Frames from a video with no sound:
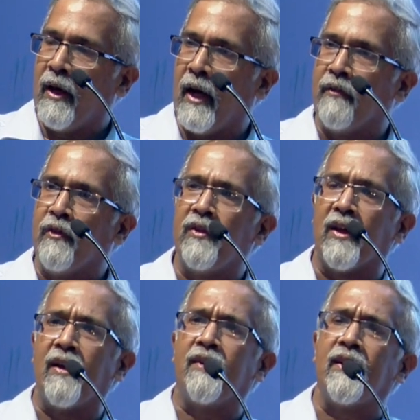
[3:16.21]
And if you use
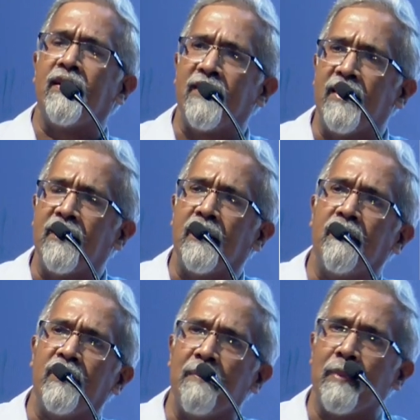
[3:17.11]

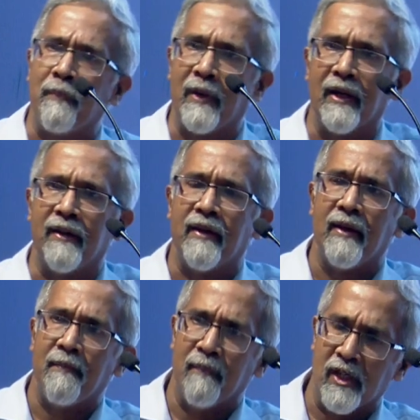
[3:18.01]
ultra-sensitive C-peptide
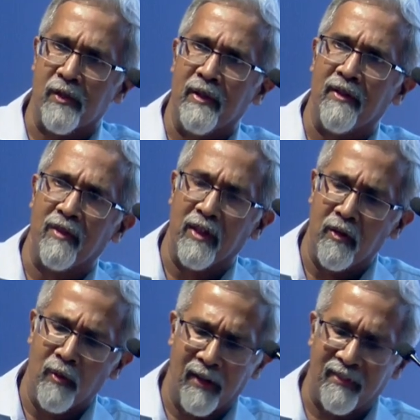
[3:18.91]
measurements with the
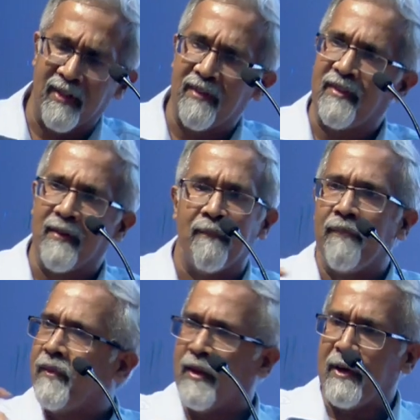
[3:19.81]
new assays,
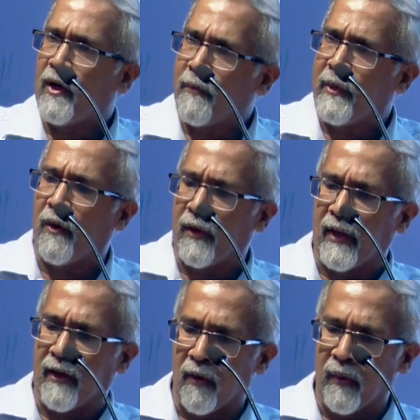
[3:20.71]
they may not be all
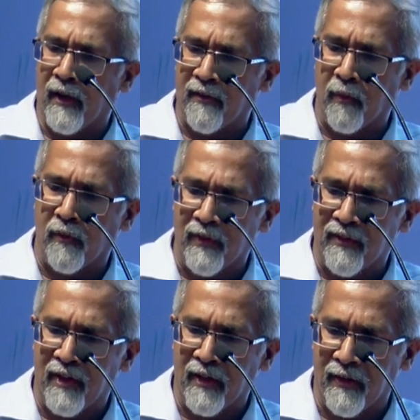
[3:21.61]
that low as what we
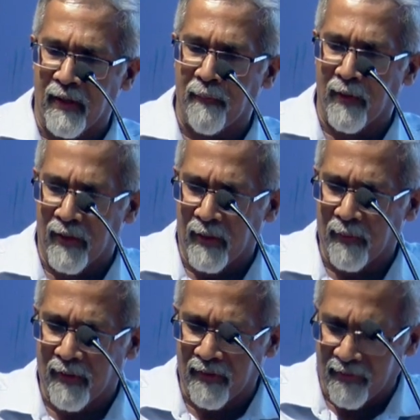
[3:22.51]
see in type 1
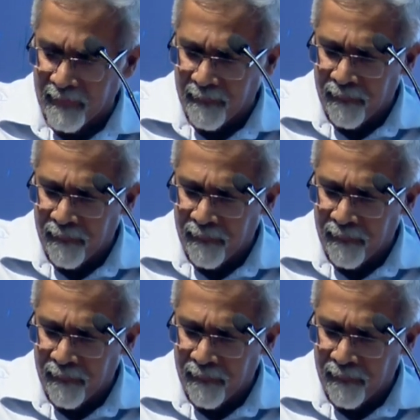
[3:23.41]
diabetes.